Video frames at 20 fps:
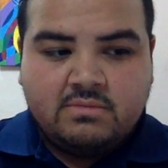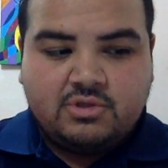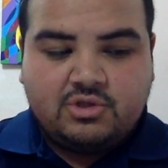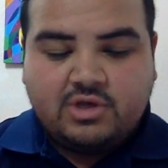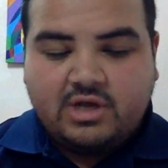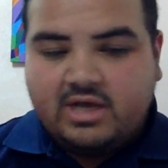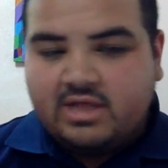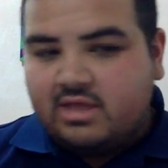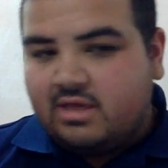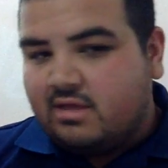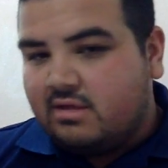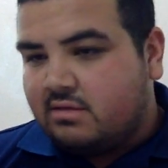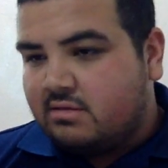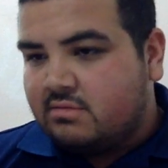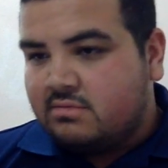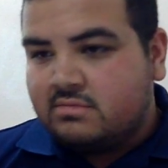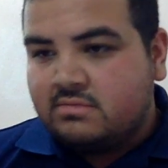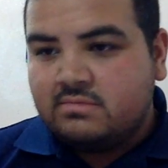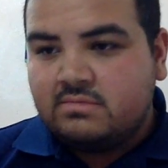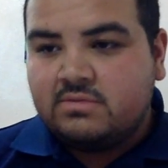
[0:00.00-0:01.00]
trading
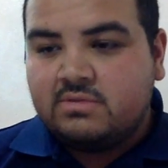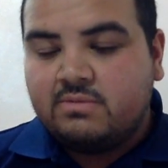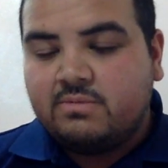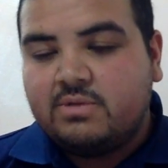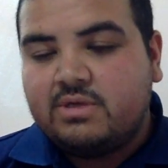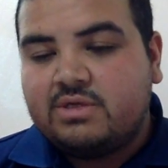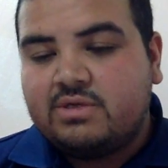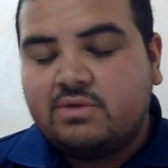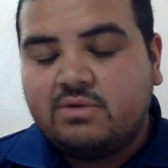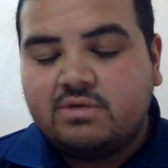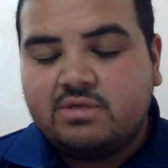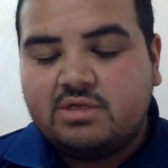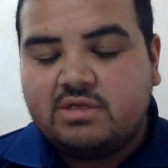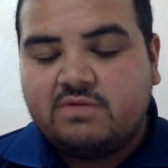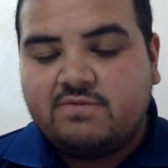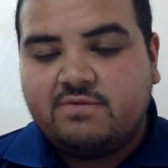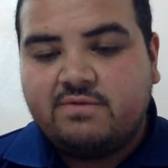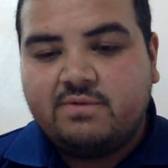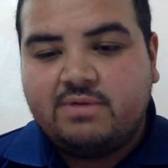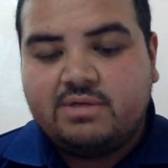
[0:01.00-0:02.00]

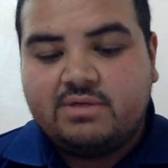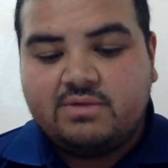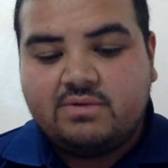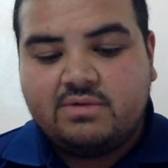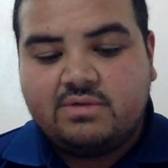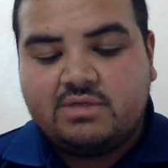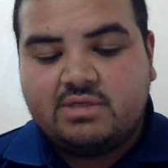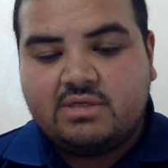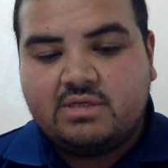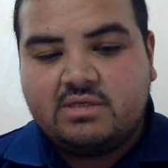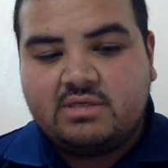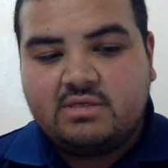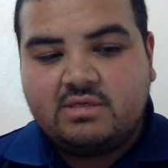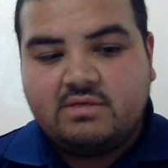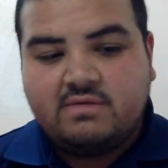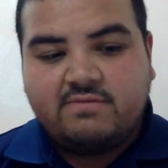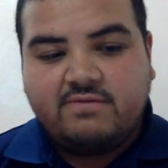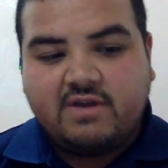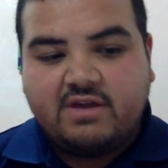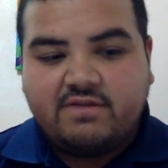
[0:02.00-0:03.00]
resources for resources
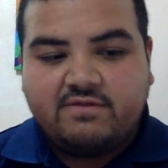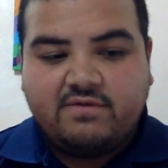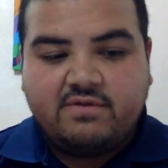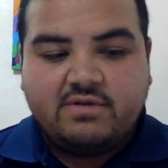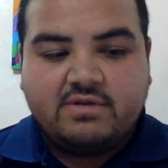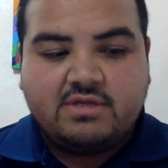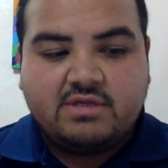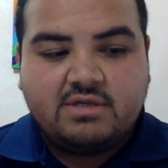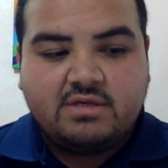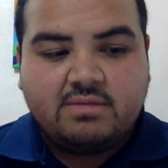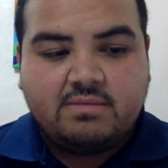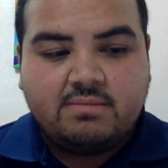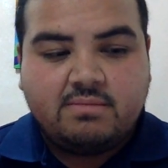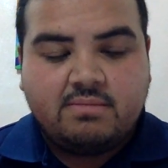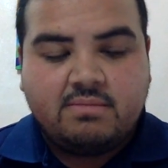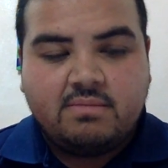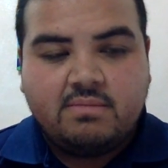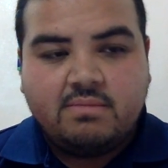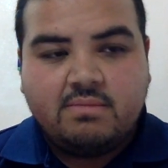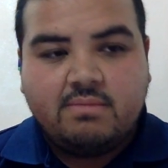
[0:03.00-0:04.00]
and vice versa,
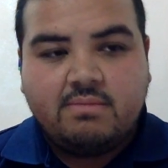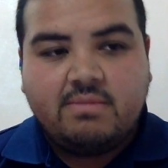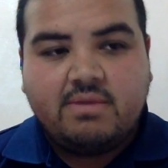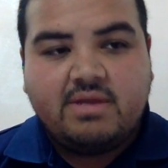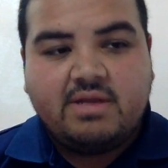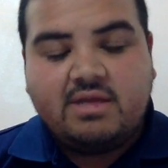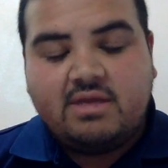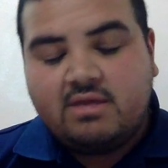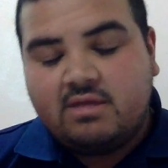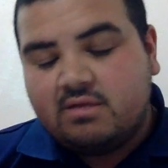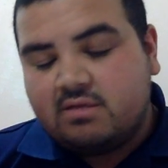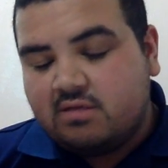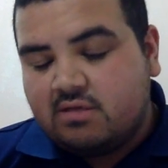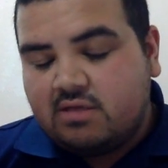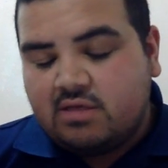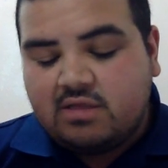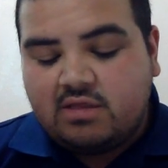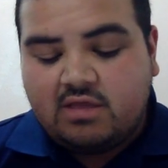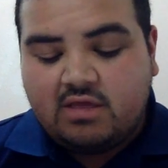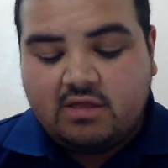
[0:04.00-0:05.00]
money
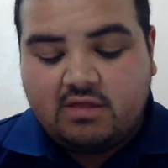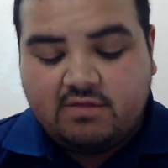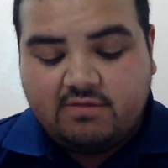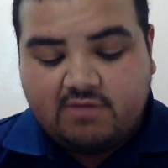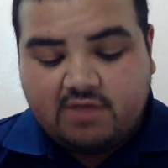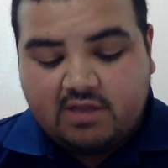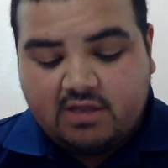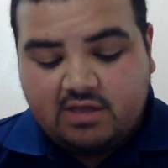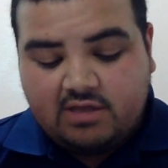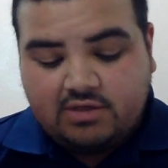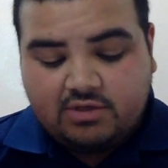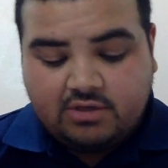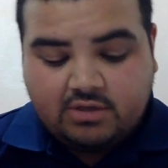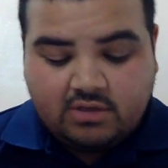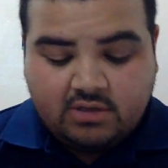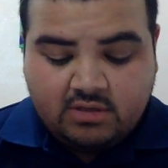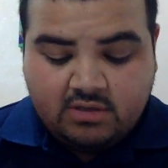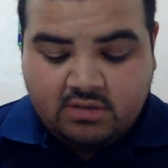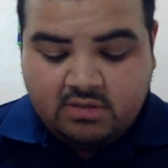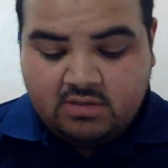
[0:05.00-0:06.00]
and things of that nature.
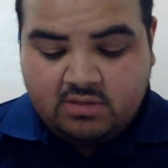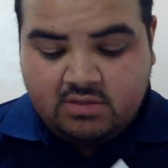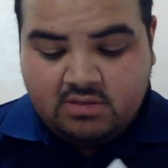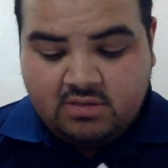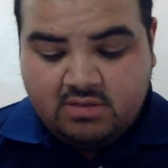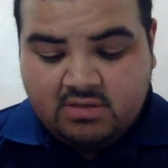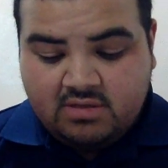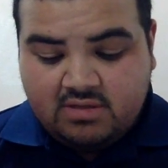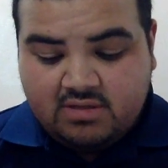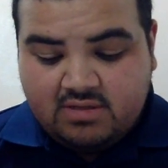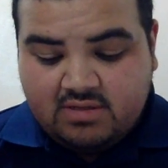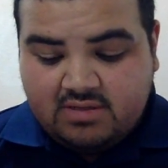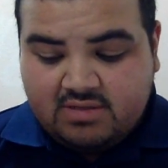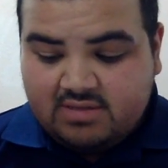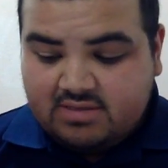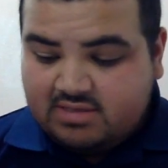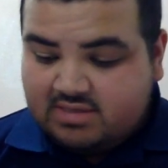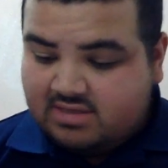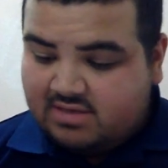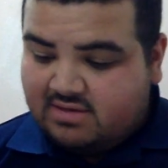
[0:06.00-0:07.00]

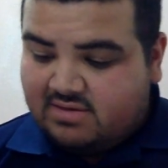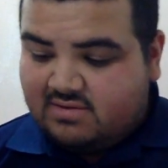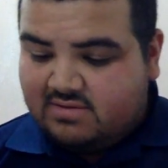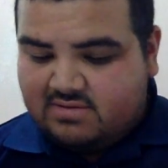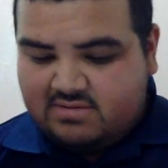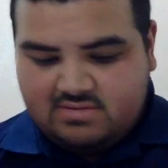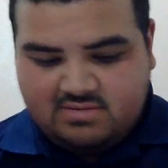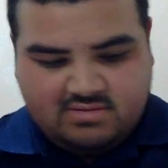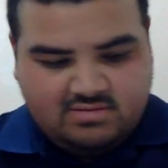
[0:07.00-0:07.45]
So